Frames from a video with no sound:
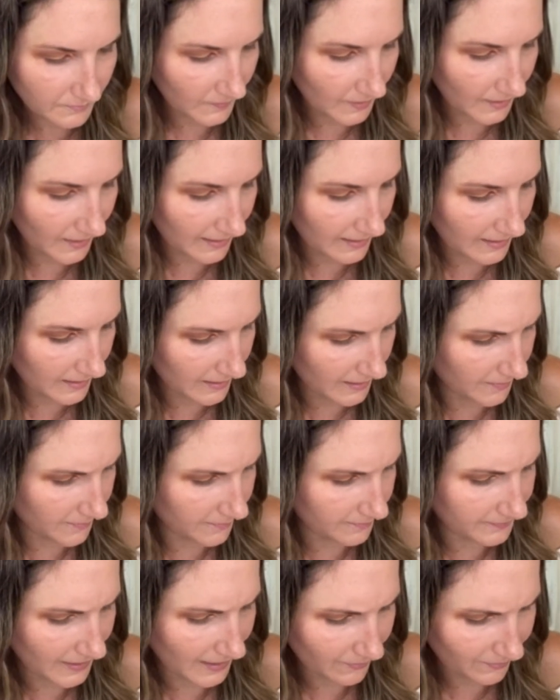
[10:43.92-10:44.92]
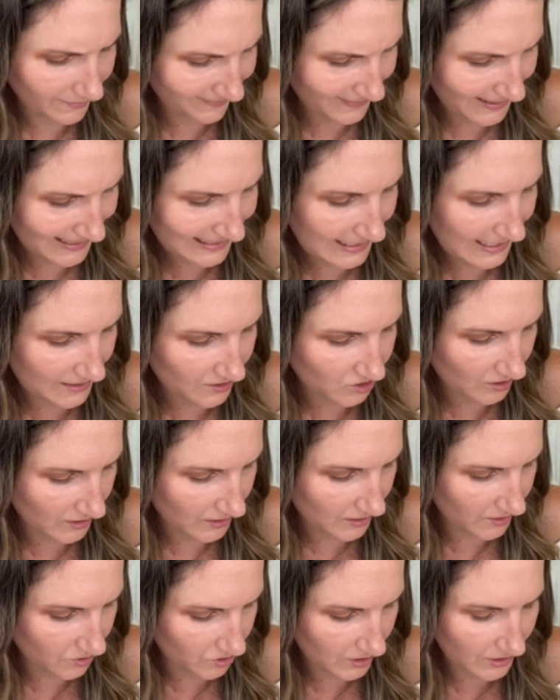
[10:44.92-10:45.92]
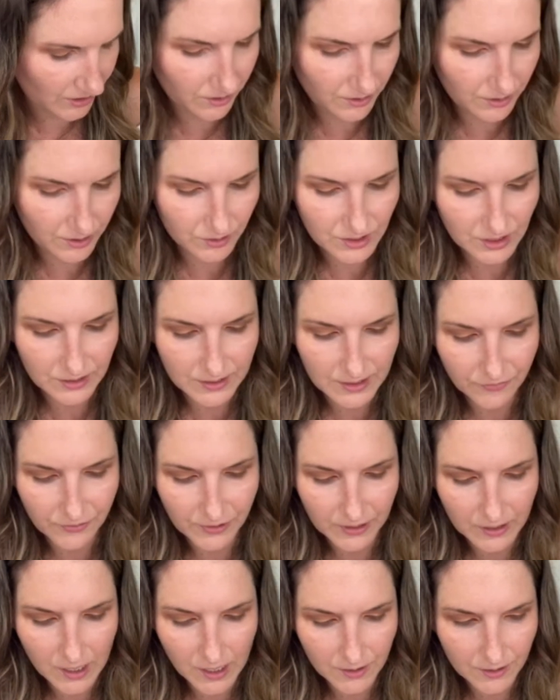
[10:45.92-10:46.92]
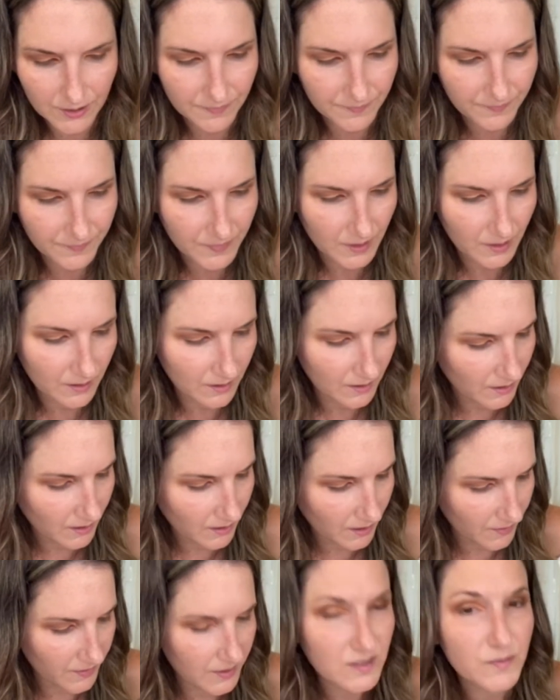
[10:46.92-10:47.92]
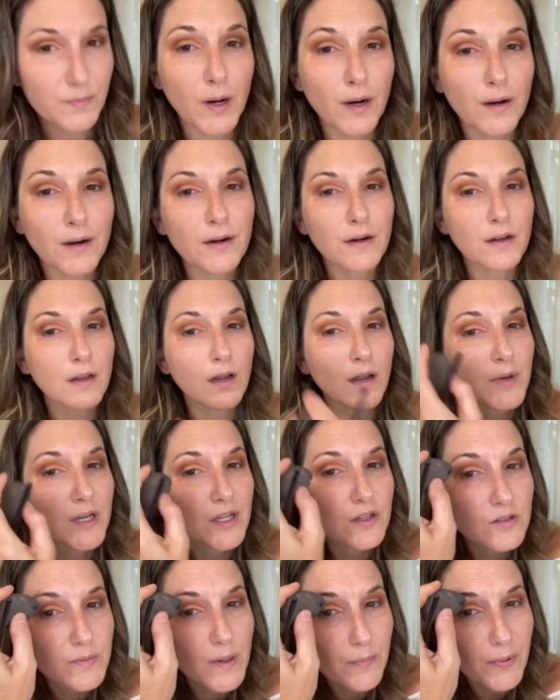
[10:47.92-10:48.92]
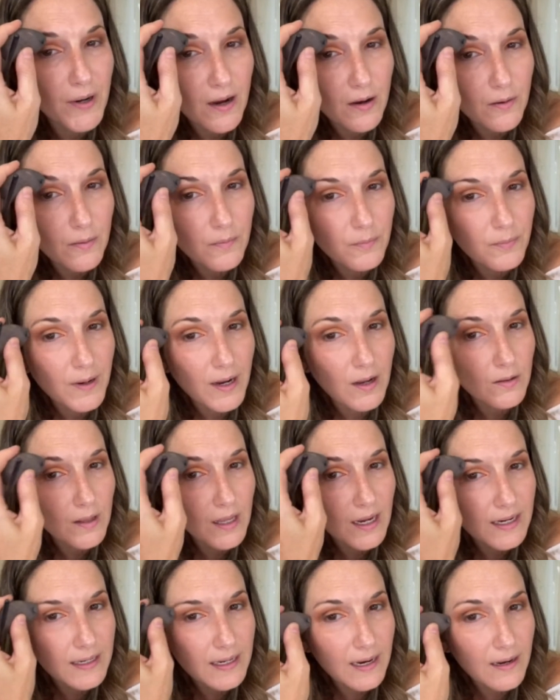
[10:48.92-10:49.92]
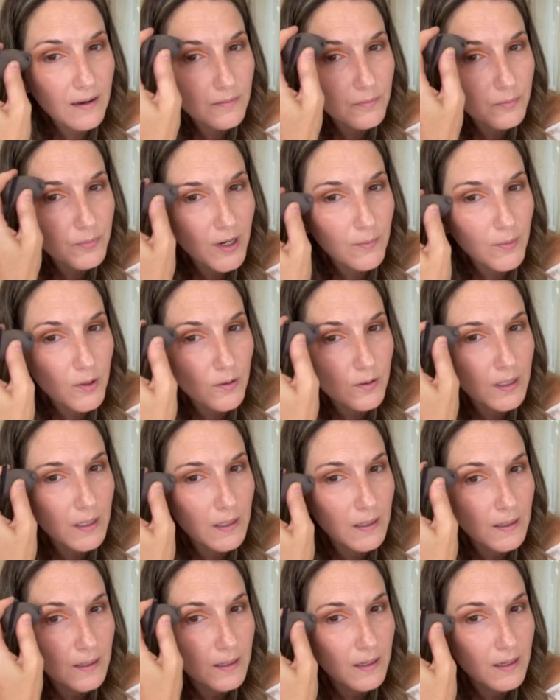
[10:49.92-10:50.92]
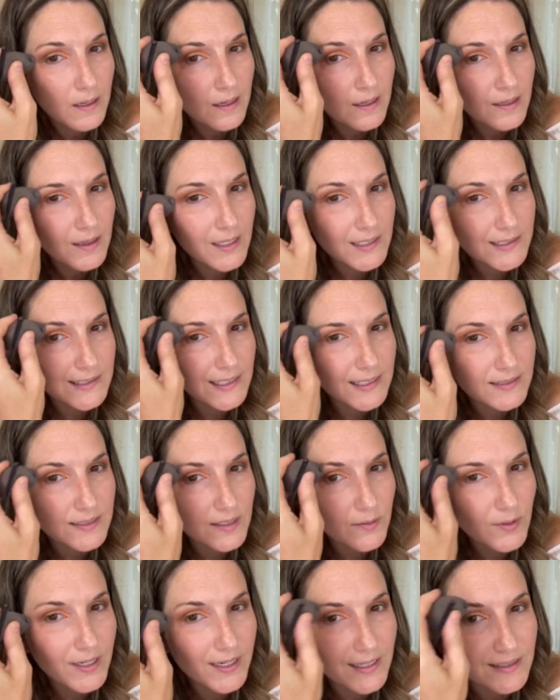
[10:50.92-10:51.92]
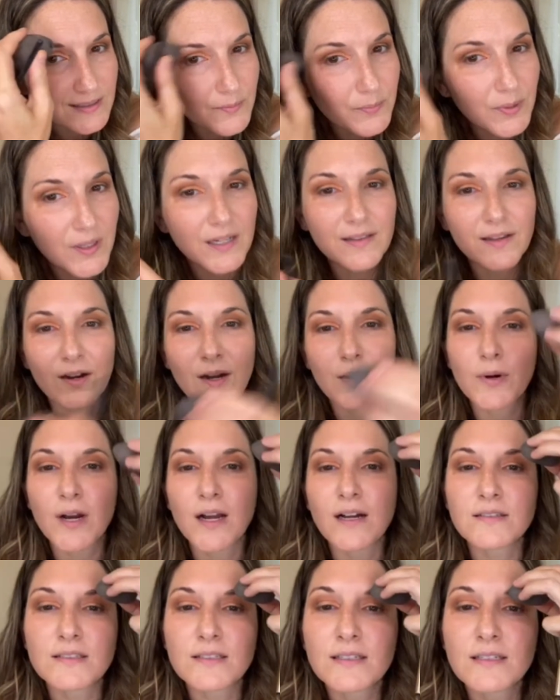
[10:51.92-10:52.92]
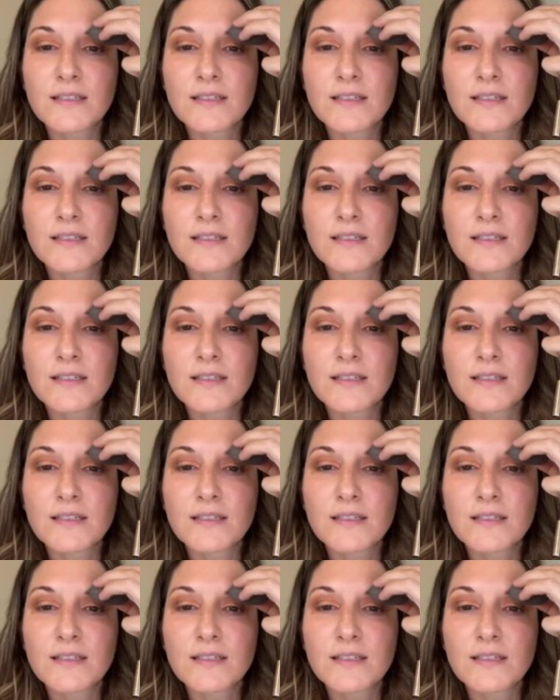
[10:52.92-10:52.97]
I might actually usually use a different color on this part. I'm going to use my brow line now, brow bone. Looks like someone has to pluck their eyebrows.